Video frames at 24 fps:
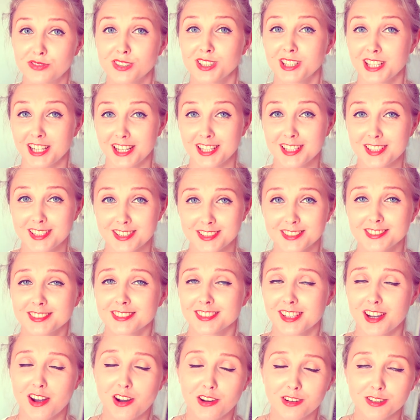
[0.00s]
relation
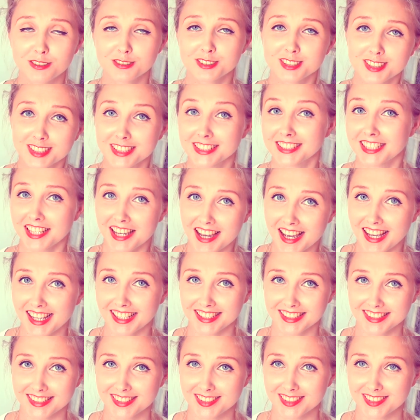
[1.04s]
all this
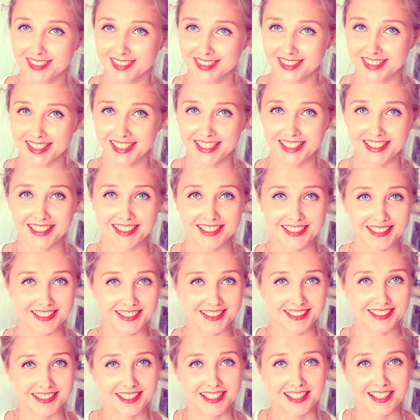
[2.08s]
has to the
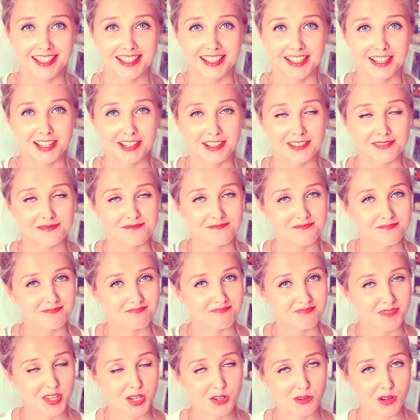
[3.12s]

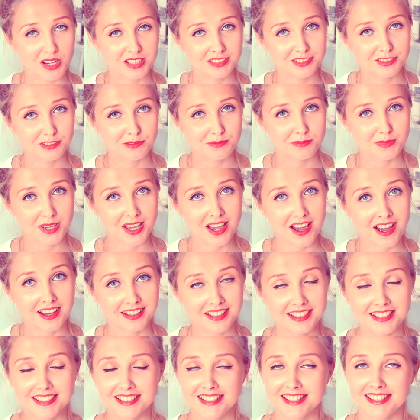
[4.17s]
quantum
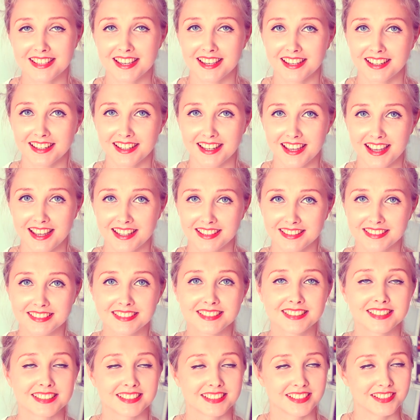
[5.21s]
mechanics and
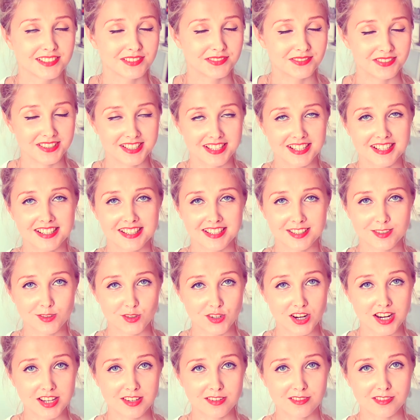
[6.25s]
uh, physics in
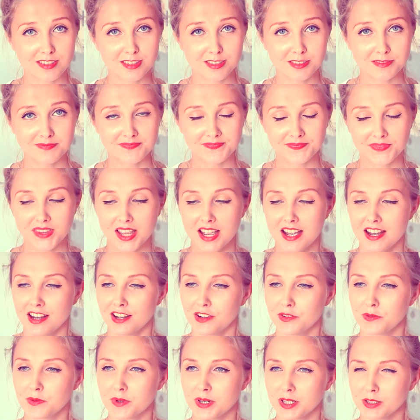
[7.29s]
general?
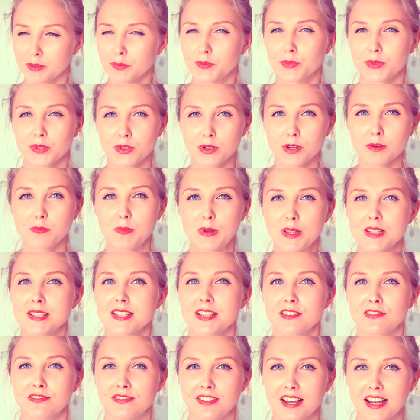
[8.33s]
Well, probably
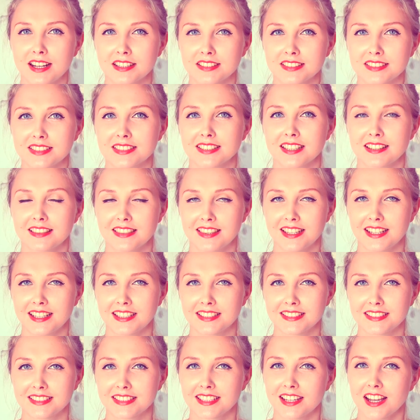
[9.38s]
the fact
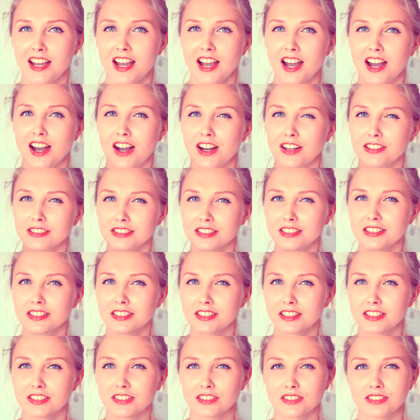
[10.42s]
that all the
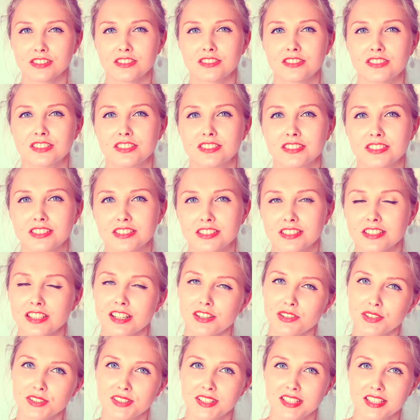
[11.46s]
technologies
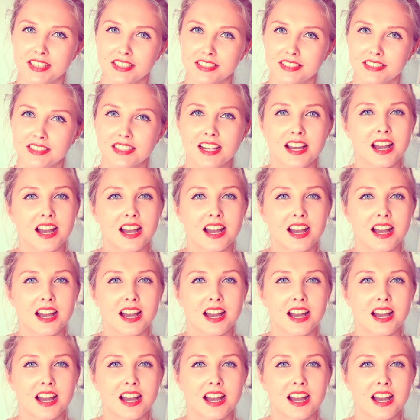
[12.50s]
nowadays